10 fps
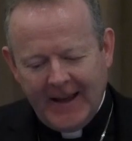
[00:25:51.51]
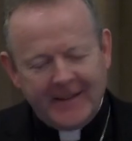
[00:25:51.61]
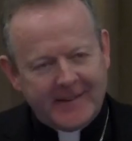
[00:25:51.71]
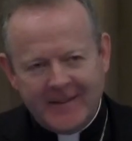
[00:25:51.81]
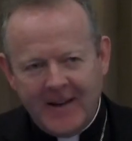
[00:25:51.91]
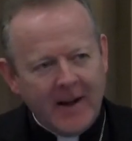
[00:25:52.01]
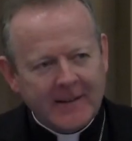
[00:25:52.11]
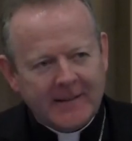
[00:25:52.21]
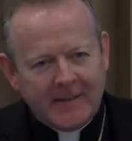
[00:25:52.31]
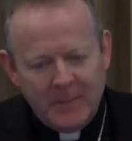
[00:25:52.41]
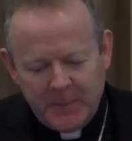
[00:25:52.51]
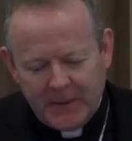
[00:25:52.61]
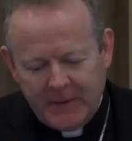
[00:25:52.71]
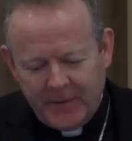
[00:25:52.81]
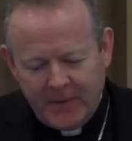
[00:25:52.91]
It's not
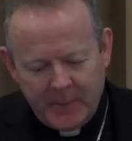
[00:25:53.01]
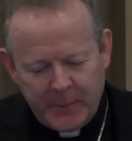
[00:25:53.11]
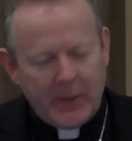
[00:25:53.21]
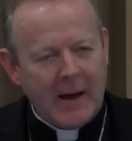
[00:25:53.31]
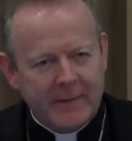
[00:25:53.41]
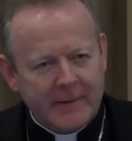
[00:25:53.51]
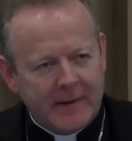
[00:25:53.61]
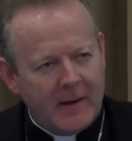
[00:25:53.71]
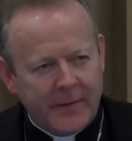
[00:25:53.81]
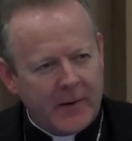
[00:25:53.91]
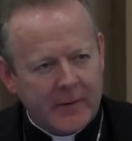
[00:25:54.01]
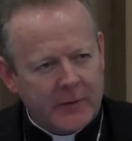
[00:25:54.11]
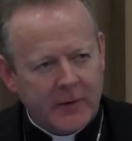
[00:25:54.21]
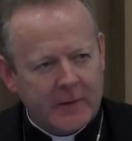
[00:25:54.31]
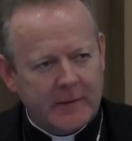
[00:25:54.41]
simply for the privacy of our
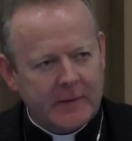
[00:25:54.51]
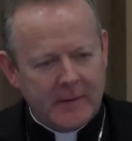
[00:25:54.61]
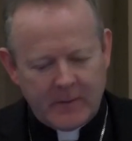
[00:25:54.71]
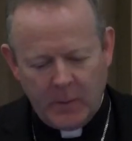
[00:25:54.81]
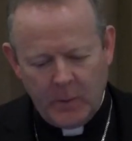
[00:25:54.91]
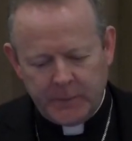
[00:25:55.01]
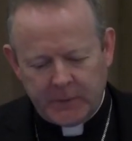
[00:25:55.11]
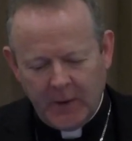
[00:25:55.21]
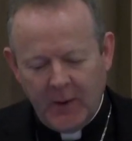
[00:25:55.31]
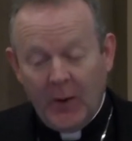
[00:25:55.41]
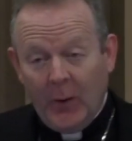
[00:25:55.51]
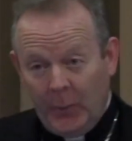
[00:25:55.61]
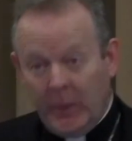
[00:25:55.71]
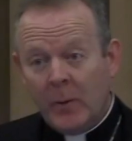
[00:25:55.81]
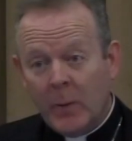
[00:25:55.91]
churches and homes.
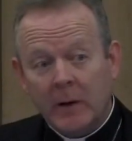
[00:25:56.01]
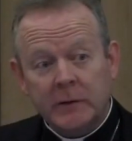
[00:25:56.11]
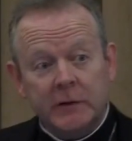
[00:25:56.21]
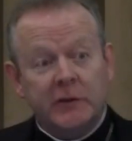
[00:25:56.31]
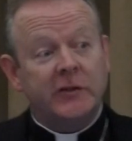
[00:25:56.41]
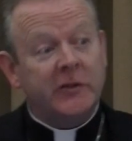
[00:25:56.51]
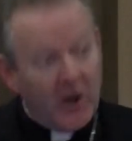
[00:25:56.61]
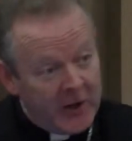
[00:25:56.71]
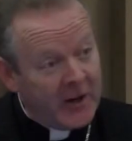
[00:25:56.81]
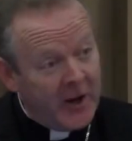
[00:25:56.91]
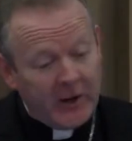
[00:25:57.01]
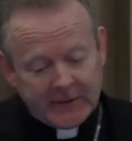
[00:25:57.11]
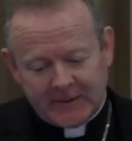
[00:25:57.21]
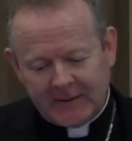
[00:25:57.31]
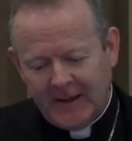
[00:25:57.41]
We want to shout it
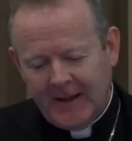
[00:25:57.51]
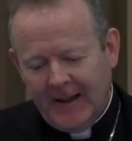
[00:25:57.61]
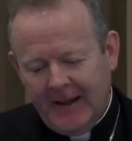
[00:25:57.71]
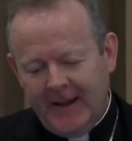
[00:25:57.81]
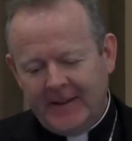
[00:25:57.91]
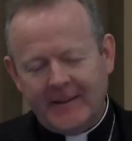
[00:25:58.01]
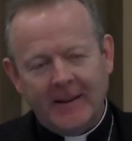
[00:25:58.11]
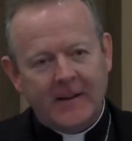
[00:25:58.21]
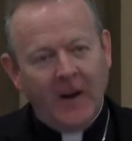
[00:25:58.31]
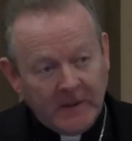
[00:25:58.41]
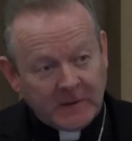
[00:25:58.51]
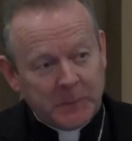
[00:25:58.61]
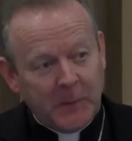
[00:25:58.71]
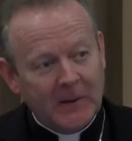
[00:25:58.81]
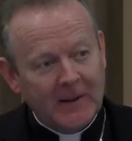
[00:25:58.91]
out. It's a
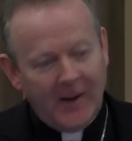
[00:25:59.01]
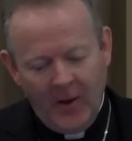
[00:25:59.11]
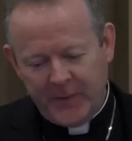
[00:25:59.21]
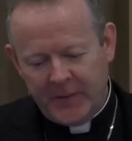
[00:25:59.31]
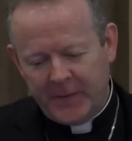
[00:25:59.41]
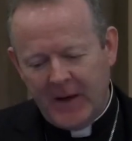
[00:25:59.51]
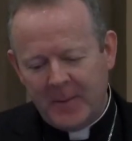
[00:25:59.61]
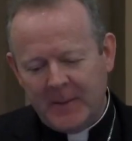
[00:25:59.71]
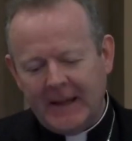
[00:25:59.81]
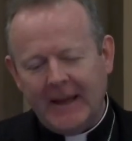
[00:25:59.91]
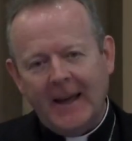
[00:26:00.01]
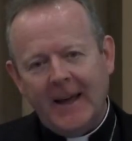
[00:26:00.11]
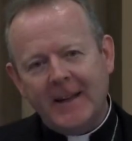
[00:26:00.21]
gospel of the family.